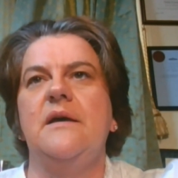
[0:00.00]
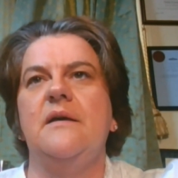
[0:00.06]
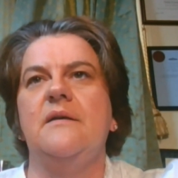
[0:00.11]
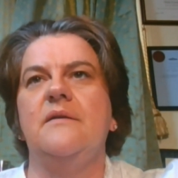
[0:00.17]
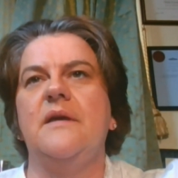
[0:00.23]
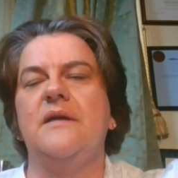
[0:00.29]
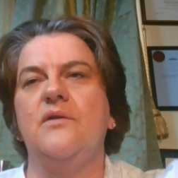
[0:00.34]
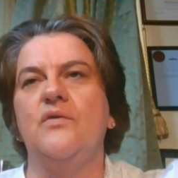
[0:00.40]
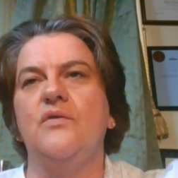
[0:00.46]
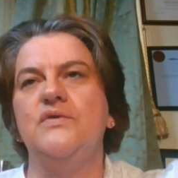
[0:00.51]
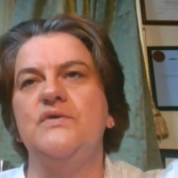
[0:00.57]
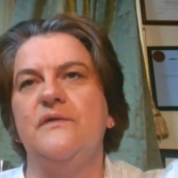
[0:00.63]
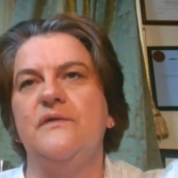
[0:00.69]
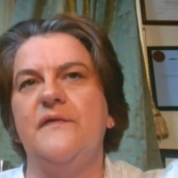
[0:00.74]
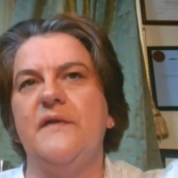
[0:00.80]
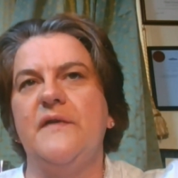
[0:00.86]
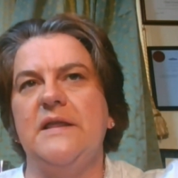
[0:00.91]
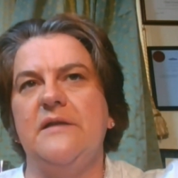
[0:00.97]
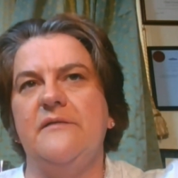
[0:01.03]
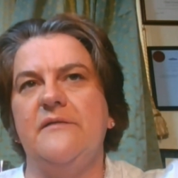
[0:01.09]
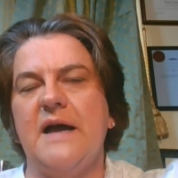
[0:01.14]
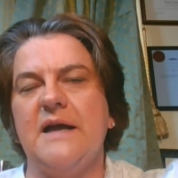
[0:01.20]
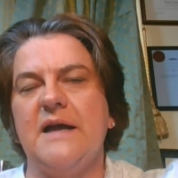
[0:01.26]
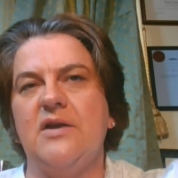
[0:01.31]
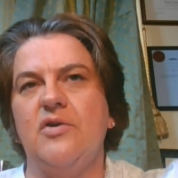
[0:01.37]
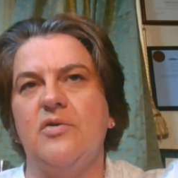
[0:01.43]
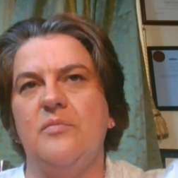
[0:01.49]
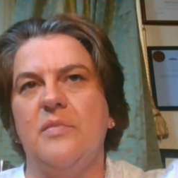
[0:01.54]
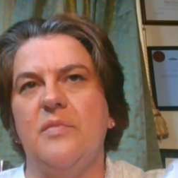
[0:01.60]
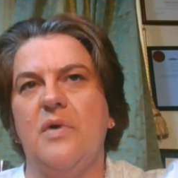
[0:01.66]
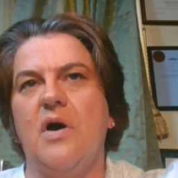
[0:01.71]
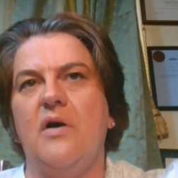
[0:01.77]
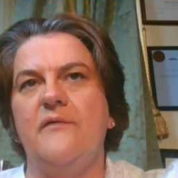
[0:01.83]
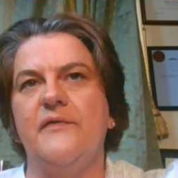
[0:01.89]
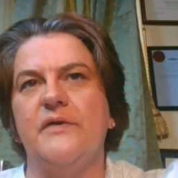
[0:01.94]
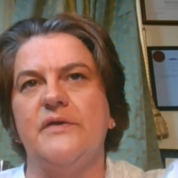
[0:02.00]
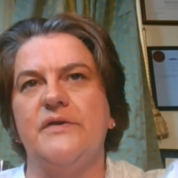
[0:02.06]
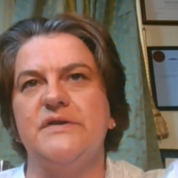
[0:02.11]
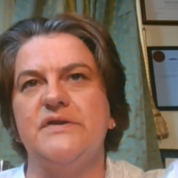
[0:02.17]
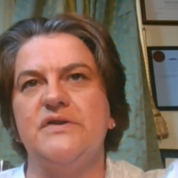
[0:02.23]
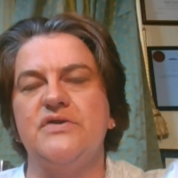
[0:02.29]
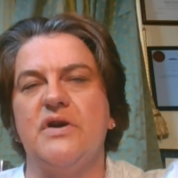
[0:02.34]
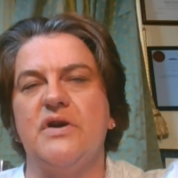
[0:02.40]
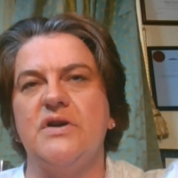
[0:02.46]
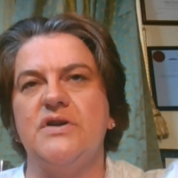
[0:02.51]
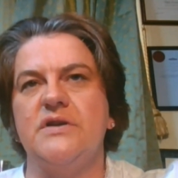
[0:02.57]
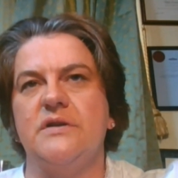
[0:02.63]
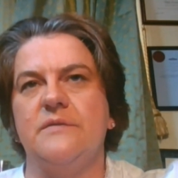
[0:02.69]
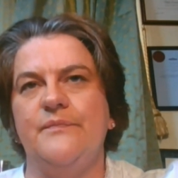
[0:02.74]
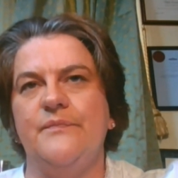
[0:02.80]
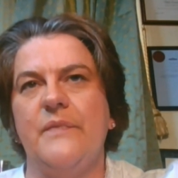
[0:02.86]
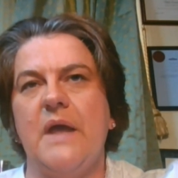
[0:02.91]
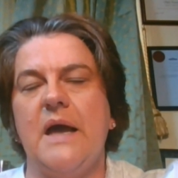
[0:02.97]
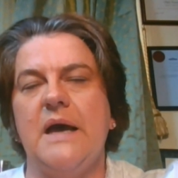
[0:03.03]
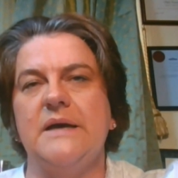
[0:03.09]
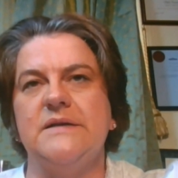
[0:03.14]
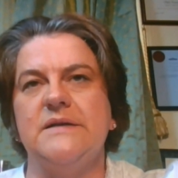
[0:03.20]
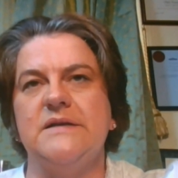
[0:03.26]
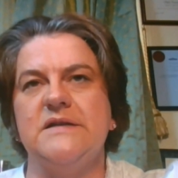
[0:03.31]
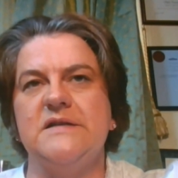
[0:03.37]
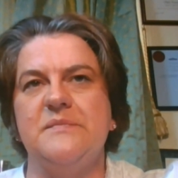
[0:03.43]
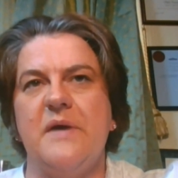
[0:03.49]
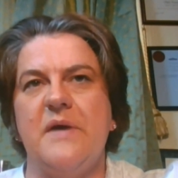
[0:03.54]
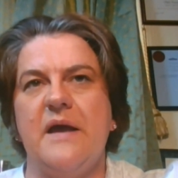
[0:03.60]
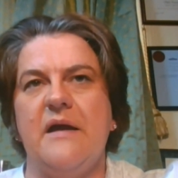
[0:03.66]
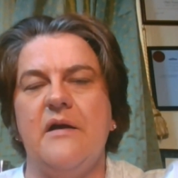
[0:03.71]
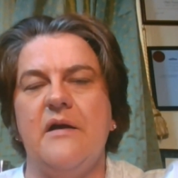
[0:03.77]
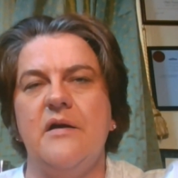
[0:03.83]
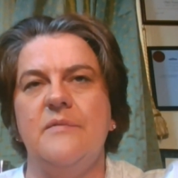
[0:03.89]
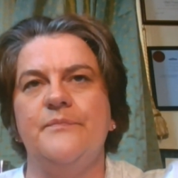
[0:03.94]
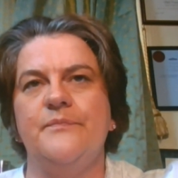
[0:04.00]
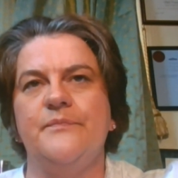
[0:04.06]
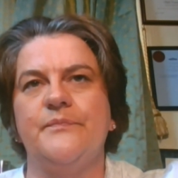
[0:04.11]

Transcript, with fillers: then those who fill the vacuum offer destruction and despair.